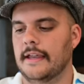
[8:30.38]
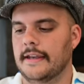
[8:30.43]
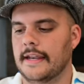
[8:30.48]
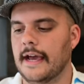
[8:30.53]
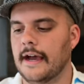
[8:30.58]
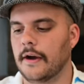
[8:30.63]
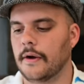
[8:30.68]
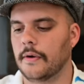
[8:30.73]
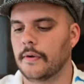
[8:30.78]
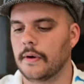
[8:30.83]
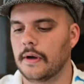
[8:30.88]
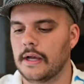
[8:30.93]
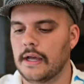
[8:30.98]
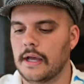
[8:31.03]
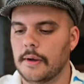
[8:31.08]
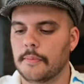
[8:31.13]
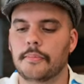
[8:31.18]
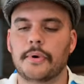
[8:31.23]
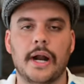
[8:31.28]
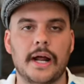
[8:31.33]
Now,
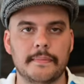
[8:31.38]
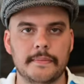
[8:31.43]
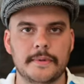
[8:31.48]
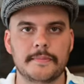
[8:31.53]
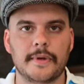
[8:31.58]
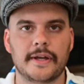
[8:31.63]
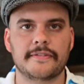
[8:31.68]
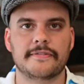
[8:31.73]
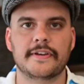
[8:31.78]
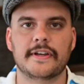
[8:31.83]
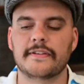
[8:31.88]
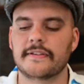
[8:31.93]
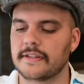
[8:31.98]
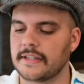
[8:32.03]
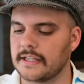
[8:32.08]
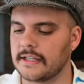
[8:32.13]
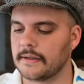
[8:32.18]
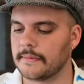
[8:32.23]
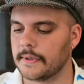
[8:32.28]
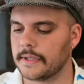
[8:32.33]
probably my favorite
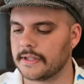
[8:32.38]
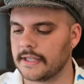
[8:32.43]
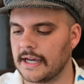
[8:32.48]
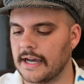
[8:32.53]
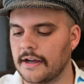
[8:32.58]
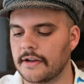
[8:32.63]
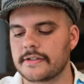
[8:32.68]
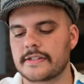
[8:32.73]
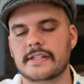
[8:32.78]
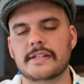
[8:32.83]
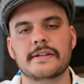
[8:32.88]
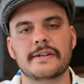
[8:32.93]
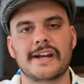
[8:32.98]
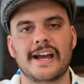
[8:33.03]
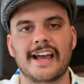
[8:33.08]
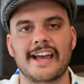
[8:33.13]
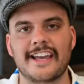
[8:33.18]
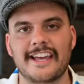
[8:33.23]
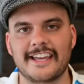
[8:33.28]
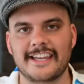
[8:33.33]
thing about the housing
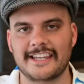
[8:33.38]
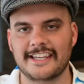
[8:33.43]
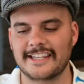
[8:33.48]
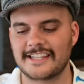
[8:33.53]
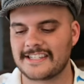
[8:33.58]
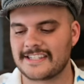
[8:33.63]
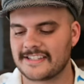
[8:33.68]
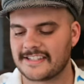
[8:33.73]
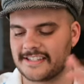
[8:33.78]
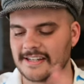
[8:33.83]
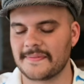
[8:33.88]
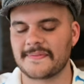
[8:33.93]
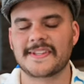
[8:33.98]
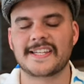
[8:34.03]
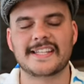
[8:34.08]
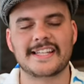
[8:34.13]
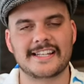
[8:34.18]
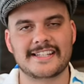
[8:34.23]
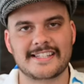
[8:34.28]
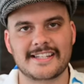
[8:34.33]
is
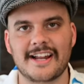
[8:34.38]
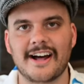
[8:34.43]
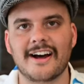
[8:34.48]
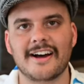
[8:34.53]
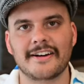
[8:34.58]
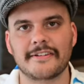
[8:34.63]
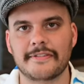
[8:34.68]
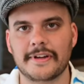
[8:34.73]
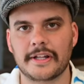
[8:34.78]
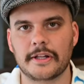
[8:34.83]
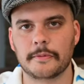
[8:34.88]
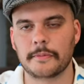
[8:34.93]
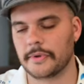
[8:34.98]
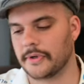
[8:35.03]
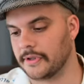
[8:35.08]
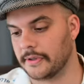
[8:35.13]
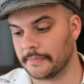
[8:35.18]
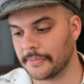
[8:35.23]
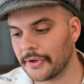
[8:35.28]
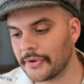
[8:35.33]
something that's not available
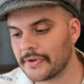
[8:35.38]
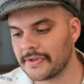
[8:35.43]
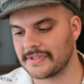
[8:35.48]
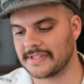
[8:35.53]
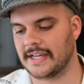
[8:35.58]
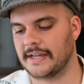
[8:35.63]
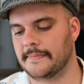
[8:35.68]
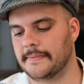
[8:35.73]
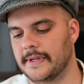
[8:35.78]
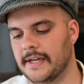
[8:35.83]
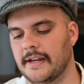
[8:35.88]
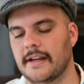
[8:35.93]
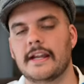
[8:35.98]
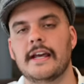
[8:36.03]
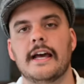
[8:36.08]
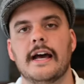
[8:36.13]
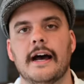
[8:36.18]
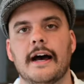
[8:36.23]
on the prototype yet.